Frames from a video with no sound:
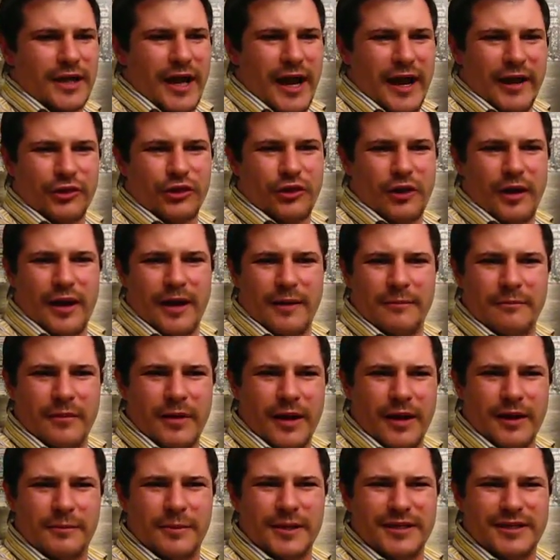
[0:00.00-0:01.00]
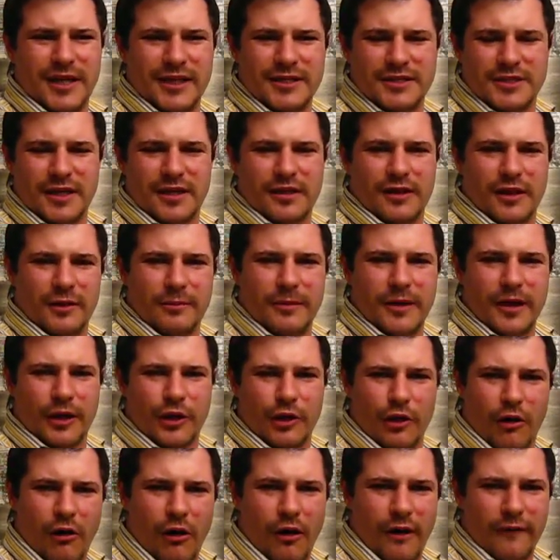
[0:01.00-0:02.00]
I thought I might be tasting a little bit of
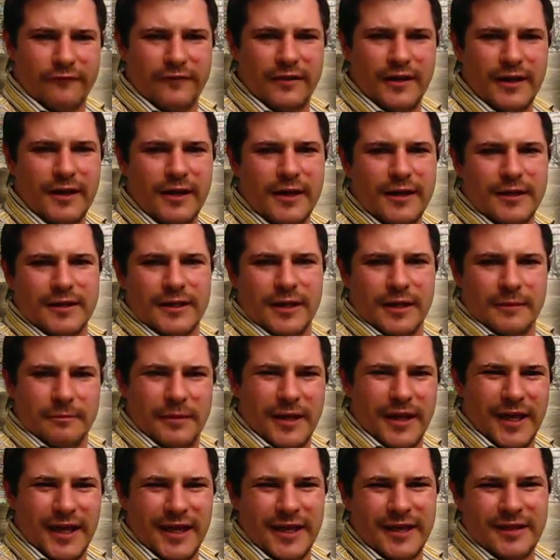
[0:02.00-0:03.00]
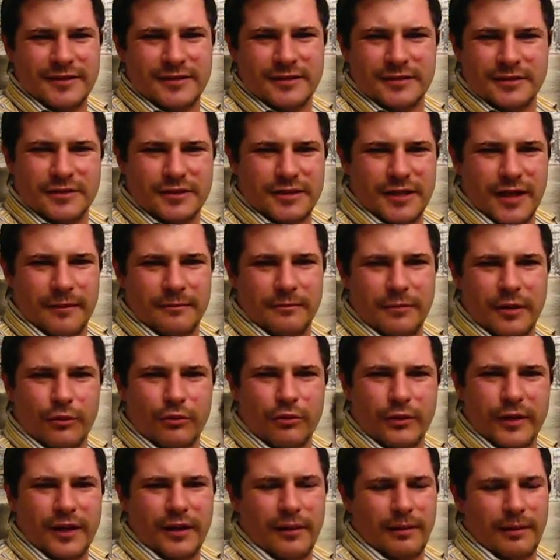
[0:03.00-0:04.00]
coffee, beans, but
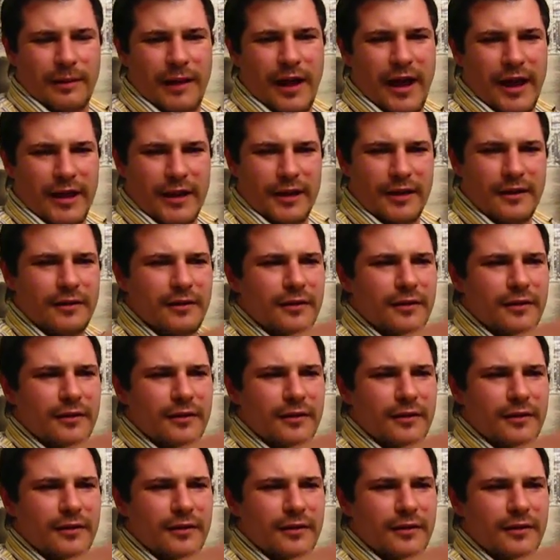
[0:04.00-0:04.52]
real light.